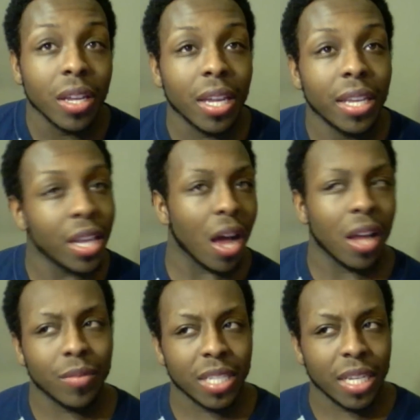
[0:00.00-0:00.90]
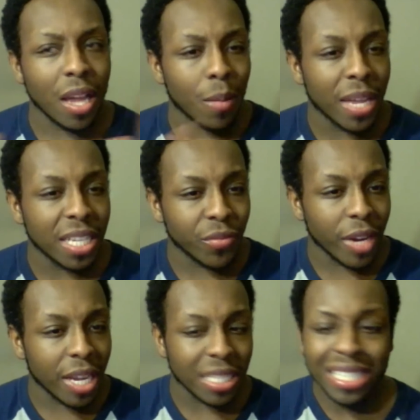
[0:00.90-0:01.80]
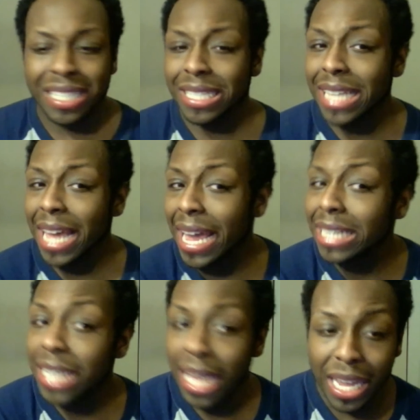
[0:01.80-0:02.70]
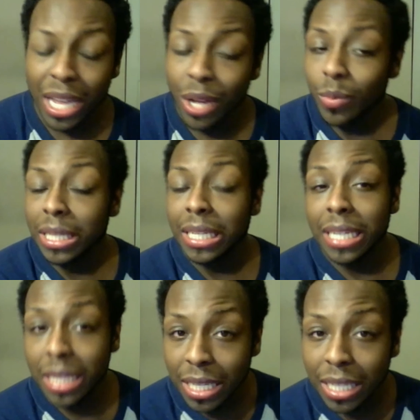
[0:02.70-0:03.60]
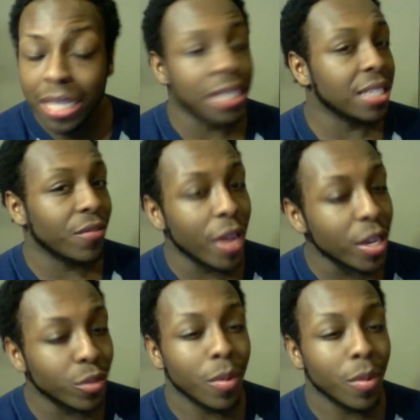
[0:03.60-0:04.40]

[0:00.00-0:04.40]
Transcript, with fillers: And all of a sudden y'all best friends. It's a sad day when Linnethia Leakes and Phaedra